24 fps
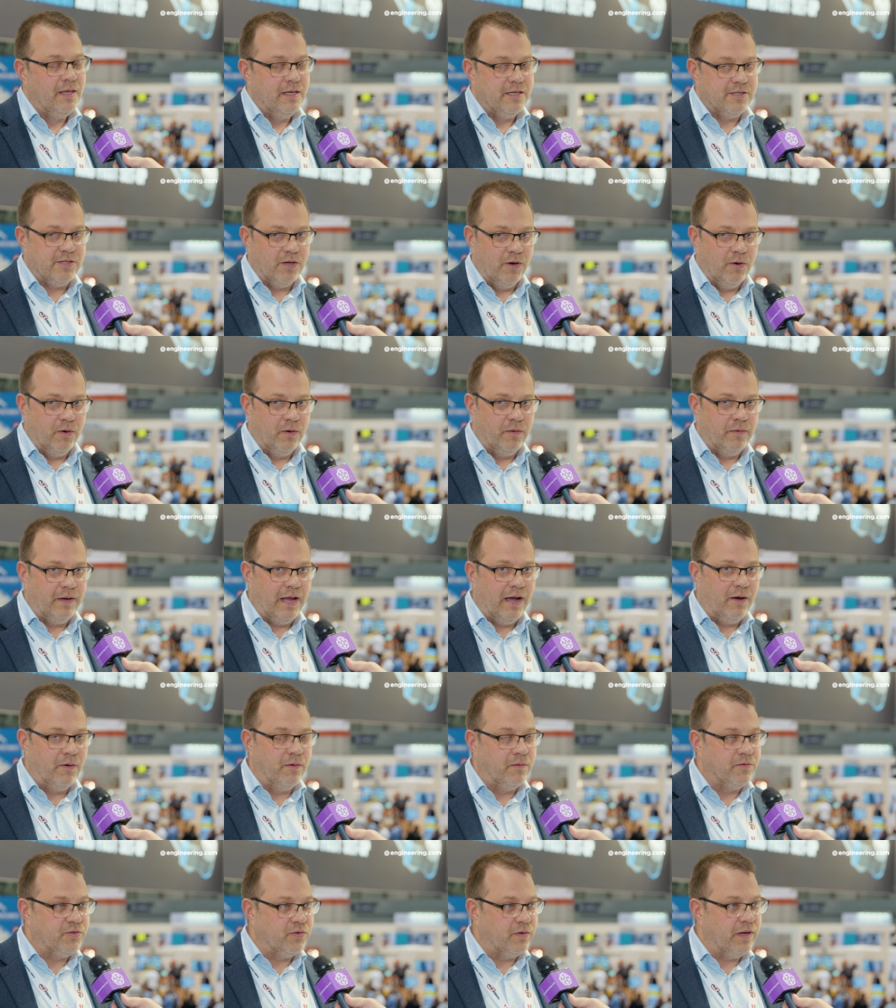So
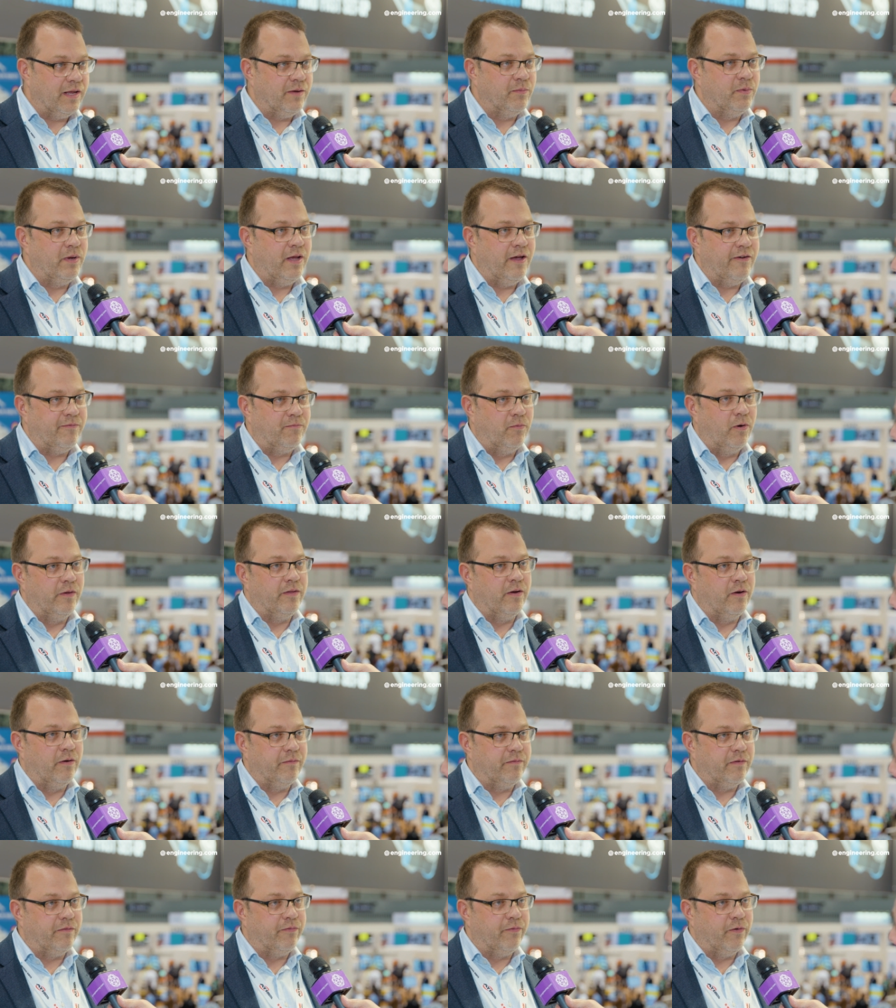now today we have more
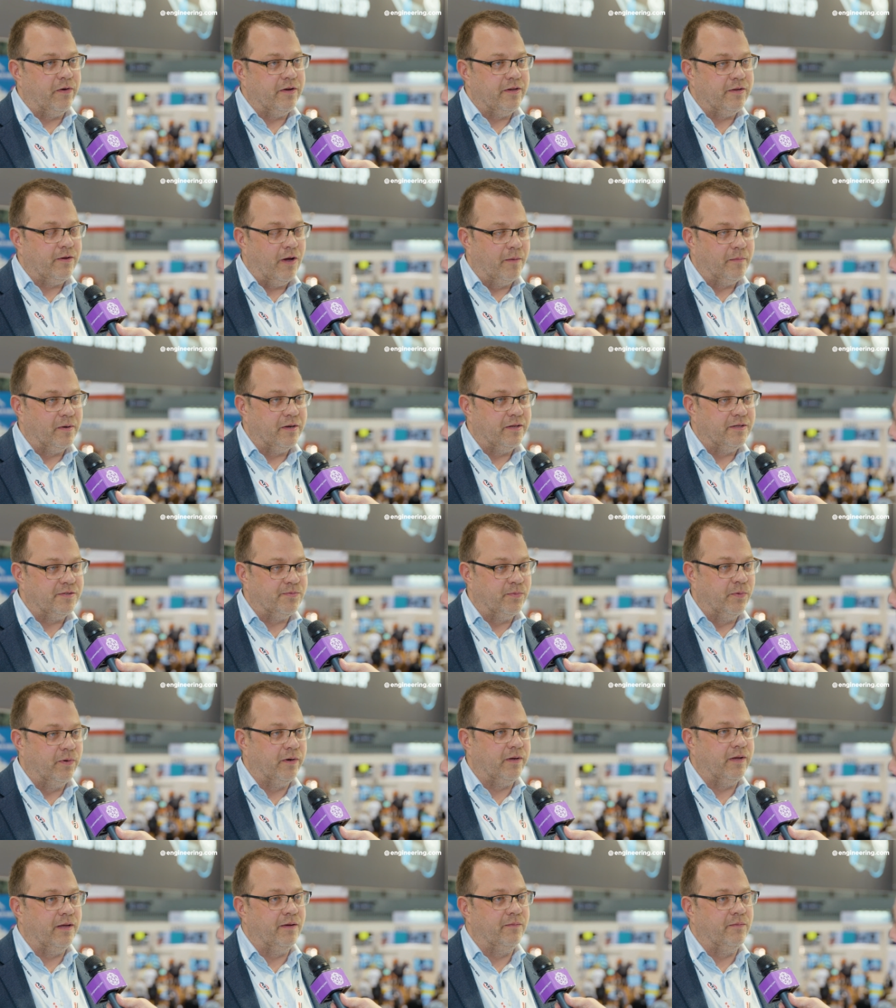than one hundred thirty companies
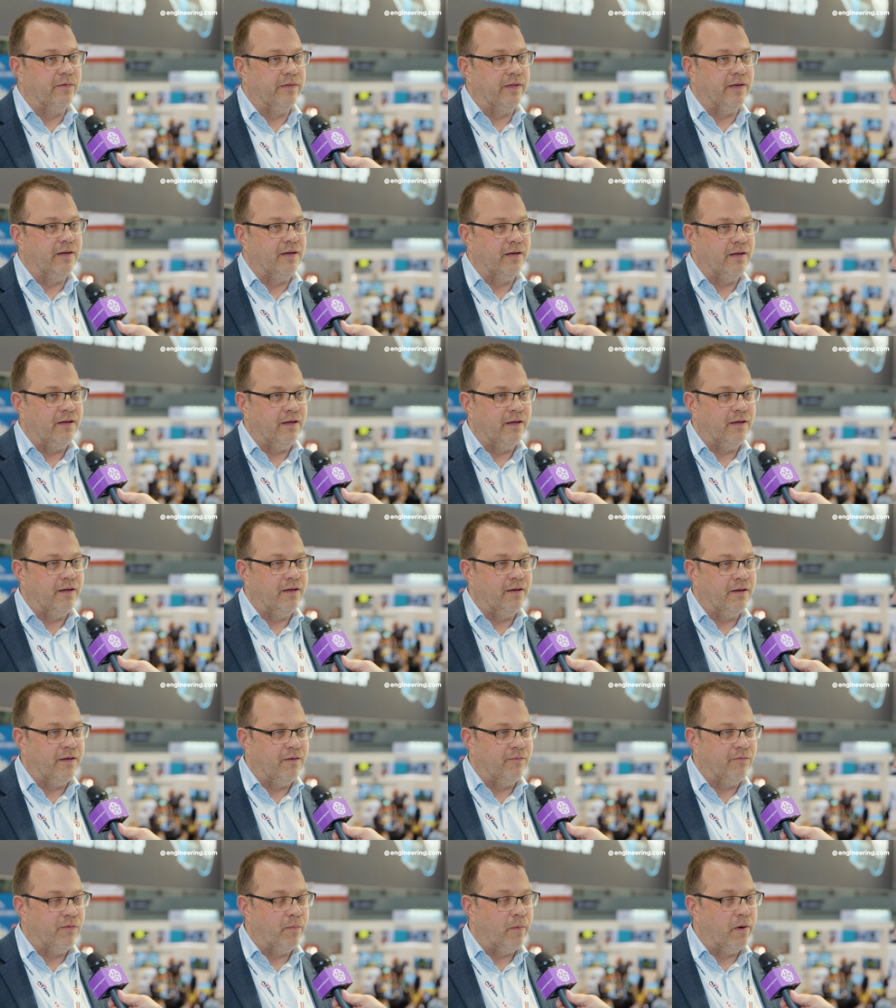working within
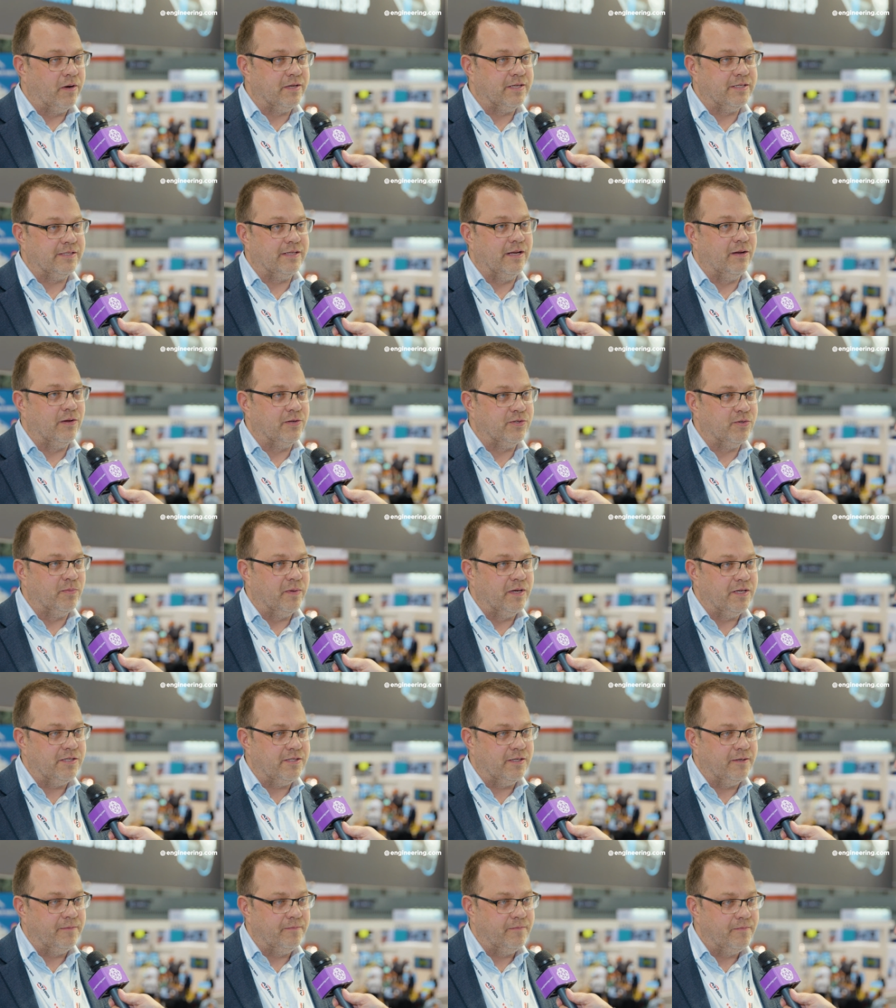uh, robotics and
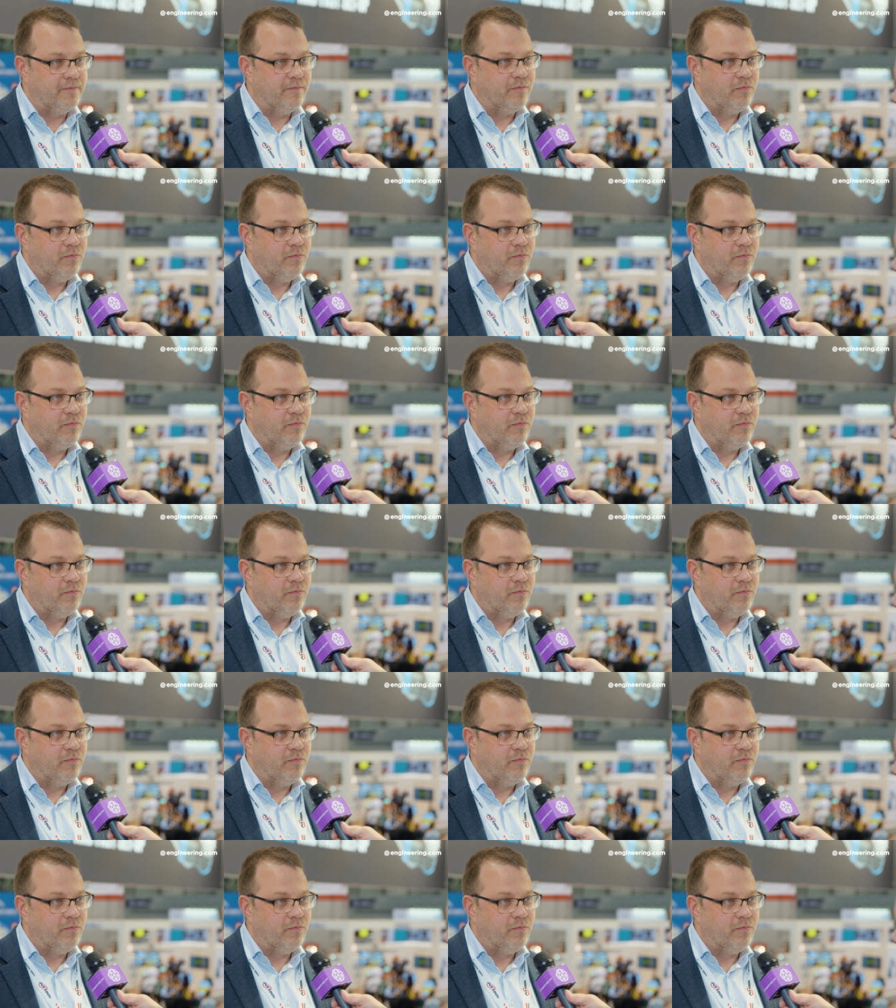automation.